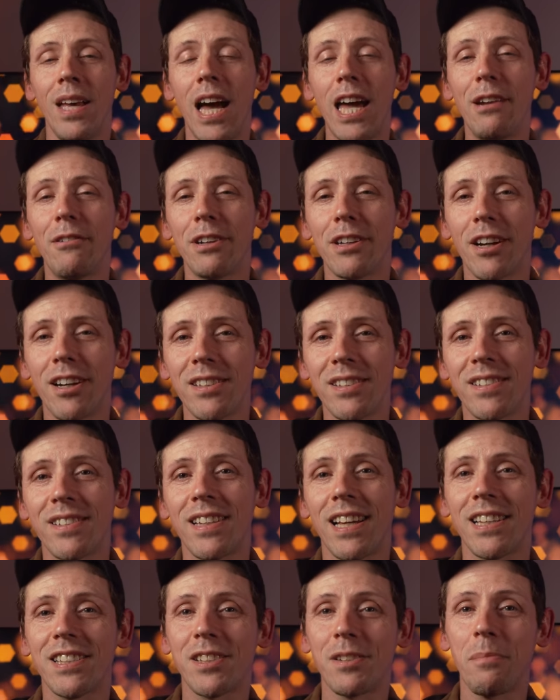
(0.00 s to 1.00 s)
Anyway, guys,
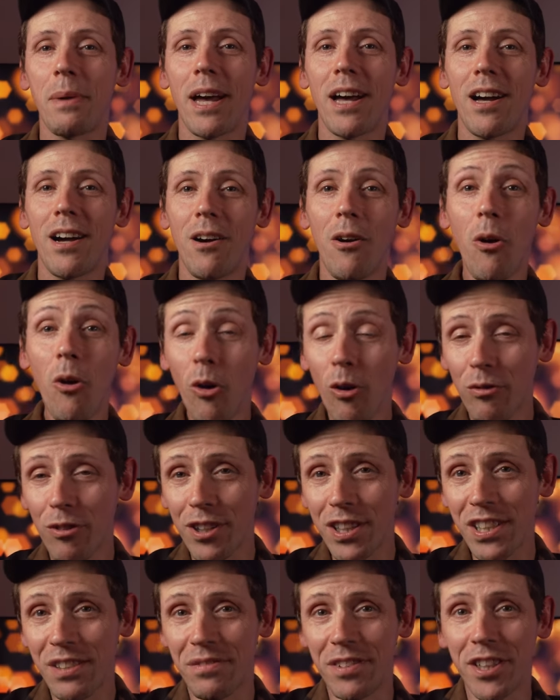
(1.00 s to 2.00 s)
that's about all
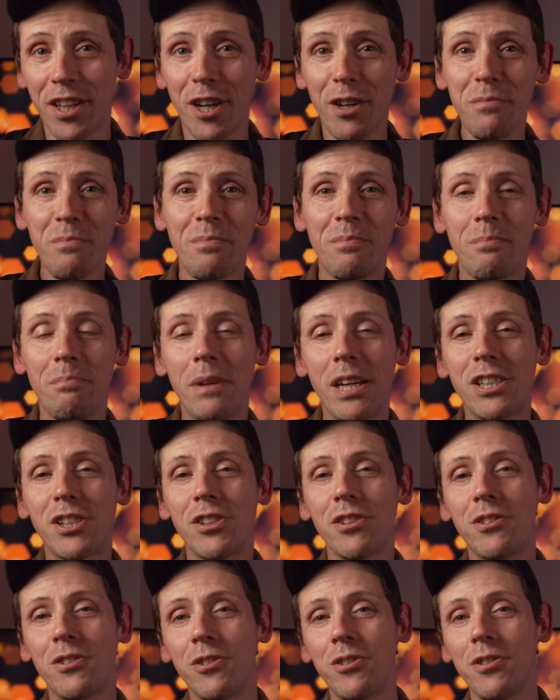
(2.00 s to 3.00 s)
for this video. Make
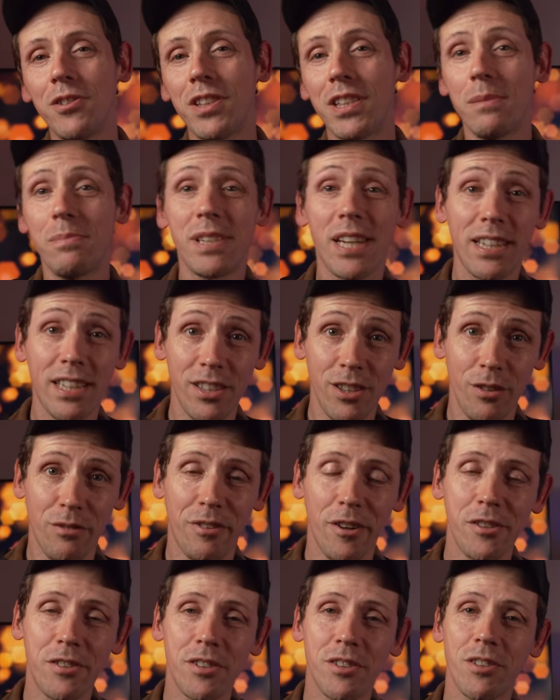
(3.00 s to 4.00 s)
sure to keep tagging your
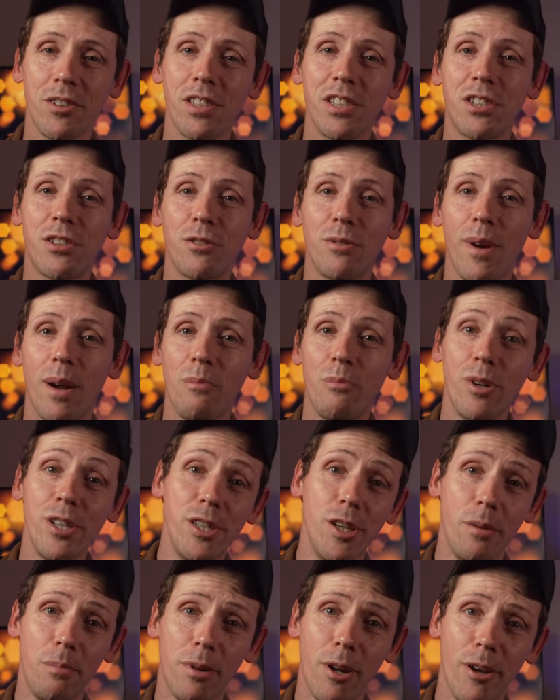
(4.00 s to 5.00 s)
photos on Instagram
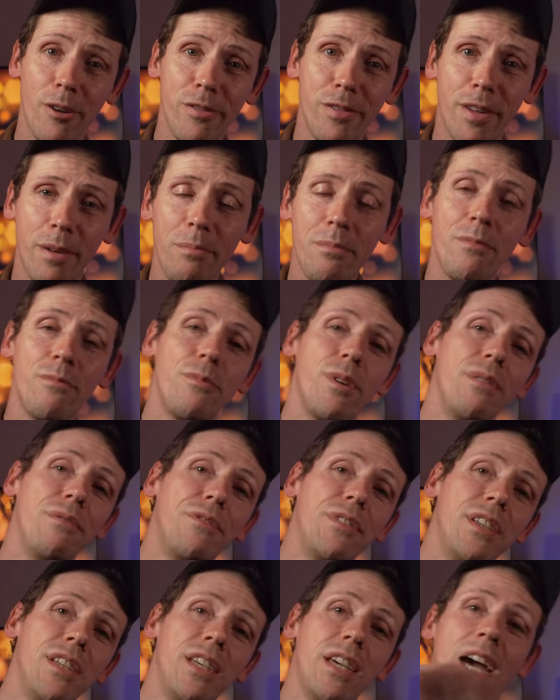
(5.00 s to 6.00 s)
when you upload them
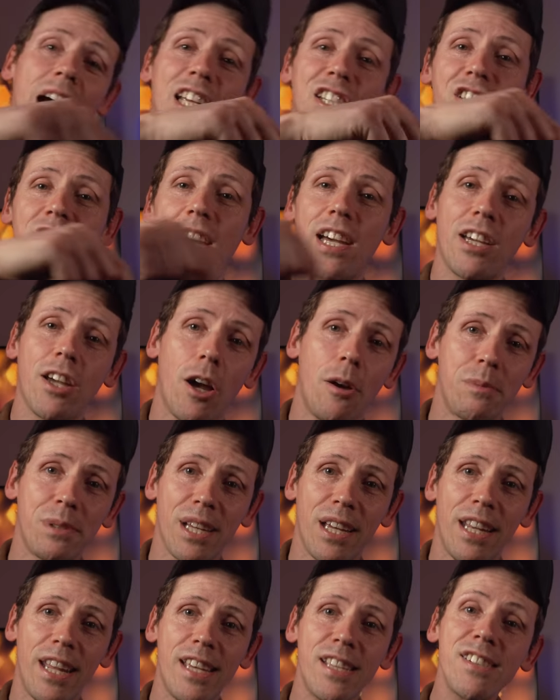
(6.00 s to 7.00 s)
with the hashtag
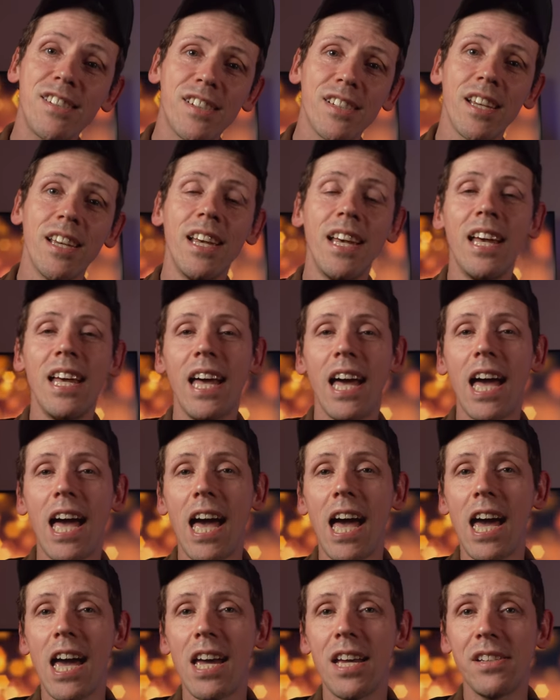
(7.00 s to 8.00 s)
upside lens.
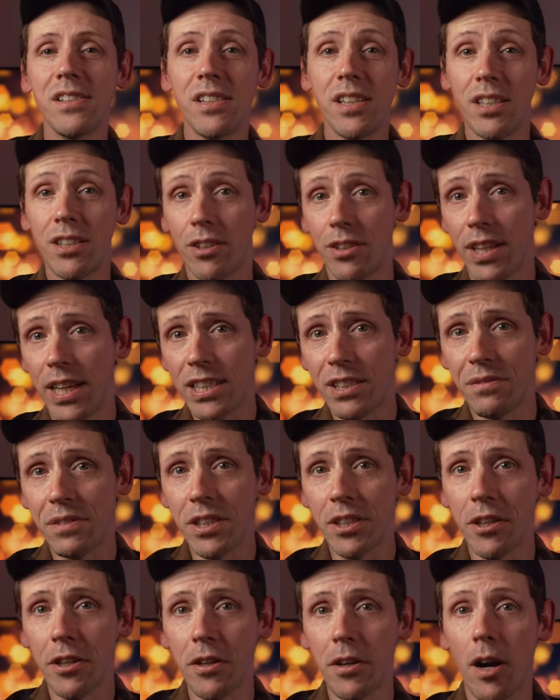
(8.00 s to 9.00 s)
And in the next
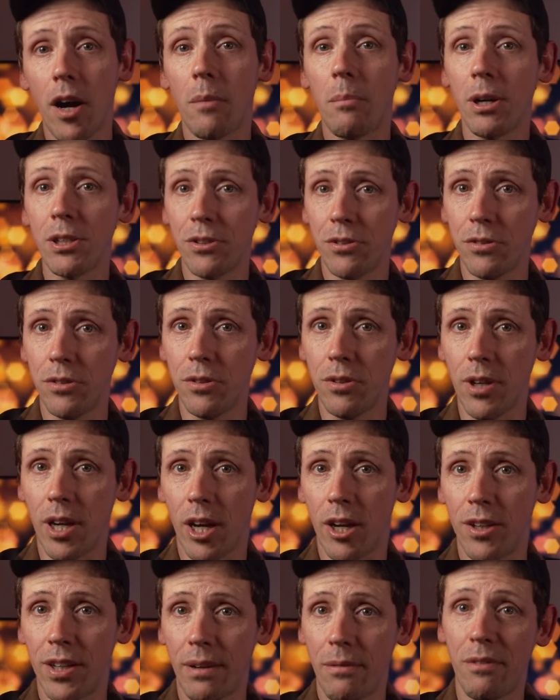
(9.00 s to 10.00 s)
video, I might do
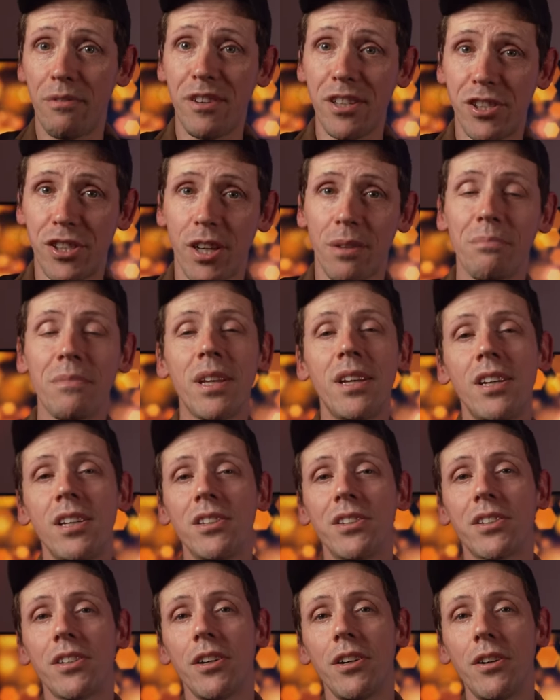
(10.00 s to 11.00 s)
another feature.
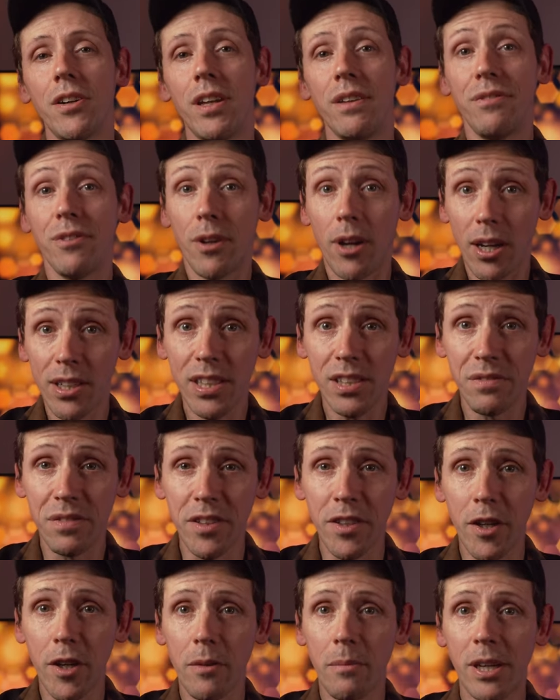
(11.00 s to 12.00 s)
So if you like this
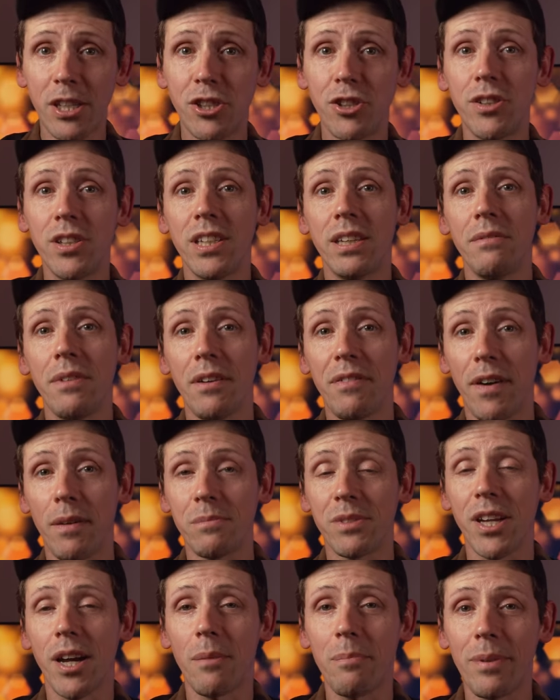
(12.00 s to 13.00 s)
video, make sure you give it a
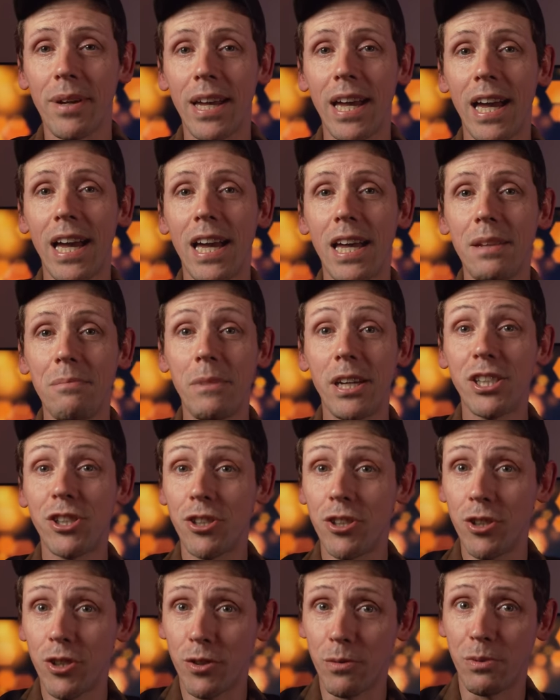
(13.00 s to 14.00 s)
thumbs up and make
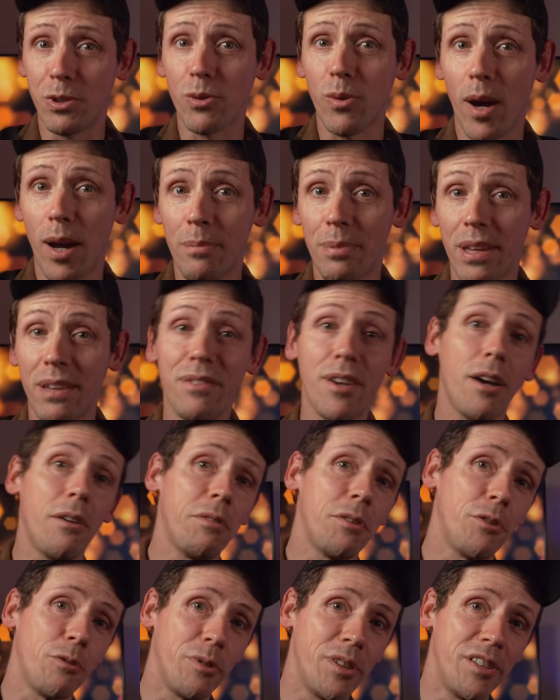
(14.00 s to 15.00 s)
sure you subscribe if you
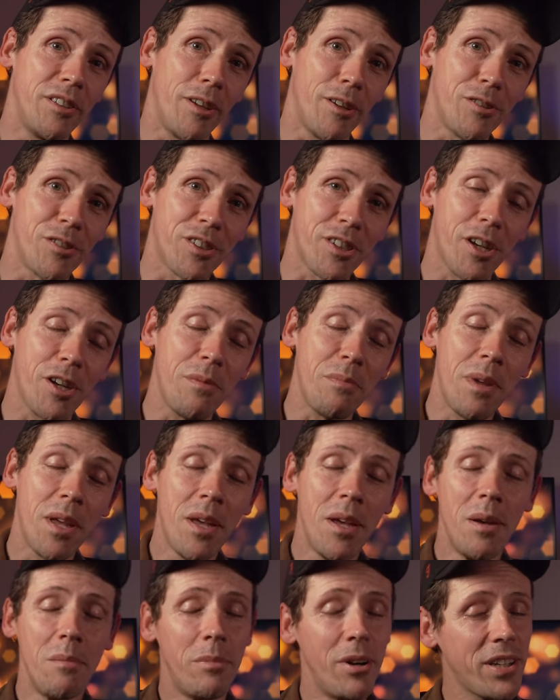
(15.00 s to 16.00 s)
haven't already done so.
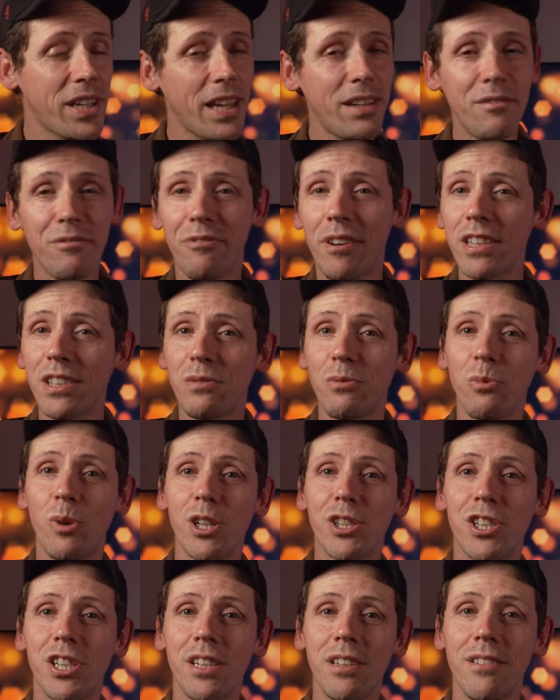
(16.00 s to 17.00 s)
But again, thanks for
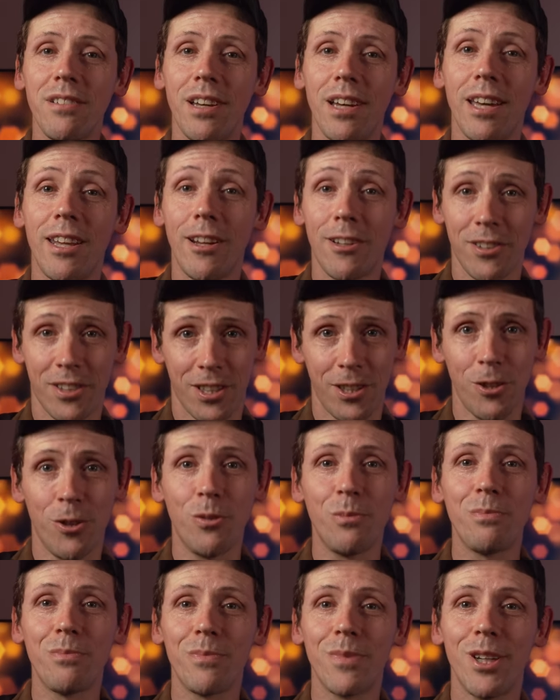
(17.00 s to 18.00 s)
watching and I'll see you
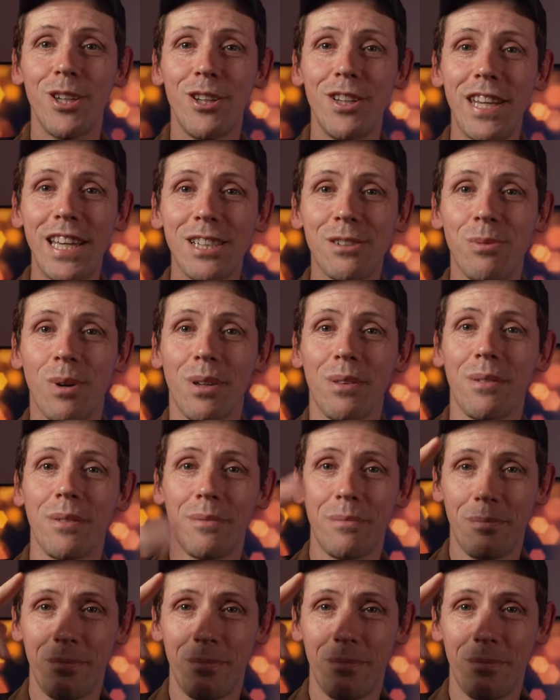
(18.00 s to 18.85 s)
all in the next one.